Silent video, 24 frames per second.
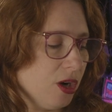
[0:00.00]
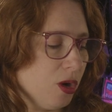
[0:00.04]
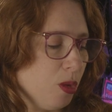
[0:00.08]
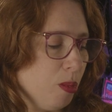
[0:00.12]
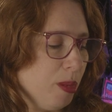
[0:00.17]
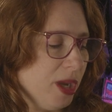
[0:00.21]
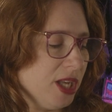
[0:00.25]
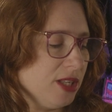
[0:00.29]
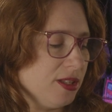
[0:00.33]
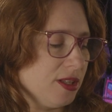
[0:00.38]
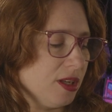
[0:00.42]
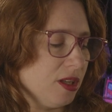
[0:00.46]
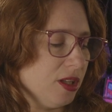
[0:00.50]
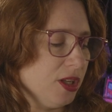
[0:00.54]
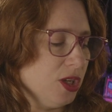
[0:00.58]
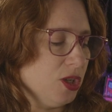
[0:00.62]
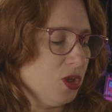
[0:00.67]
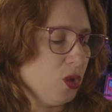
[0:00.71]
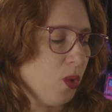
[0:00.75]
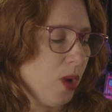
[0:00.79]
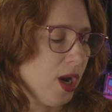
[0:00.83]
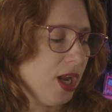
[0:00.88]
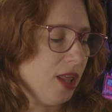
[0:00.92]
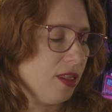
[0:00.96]
it'll basically
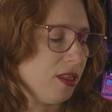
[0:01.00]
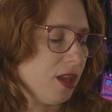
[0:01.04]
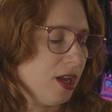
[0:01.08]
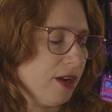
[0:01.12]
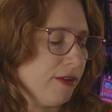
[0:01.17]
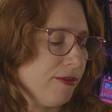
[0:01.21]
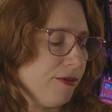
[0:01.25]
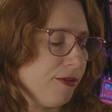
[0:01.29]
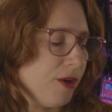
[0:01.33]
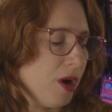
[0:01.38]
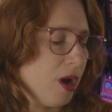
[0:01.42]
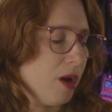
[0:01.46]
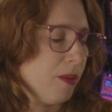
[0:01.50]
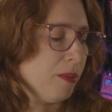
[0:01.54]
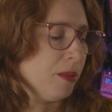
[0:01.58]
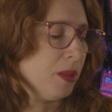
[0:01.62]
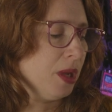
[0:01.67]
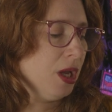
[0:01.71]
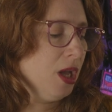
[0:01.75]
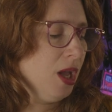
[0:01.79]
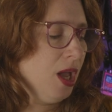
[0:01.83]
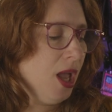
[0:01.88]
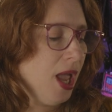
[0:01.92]
do anything from